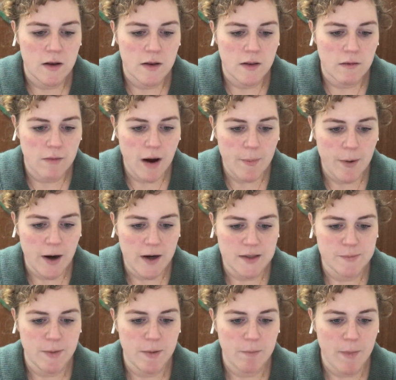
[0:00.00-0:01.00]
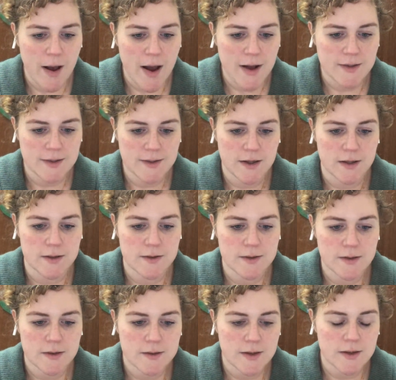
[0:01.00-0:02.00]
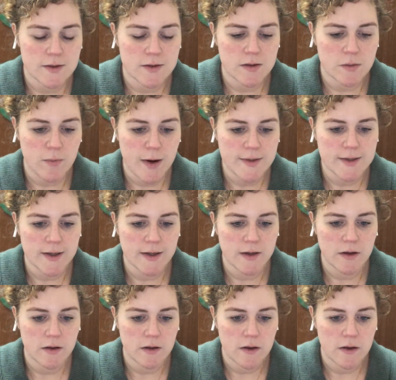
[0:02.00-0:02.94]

The rabbi's been mad at us since the wedding.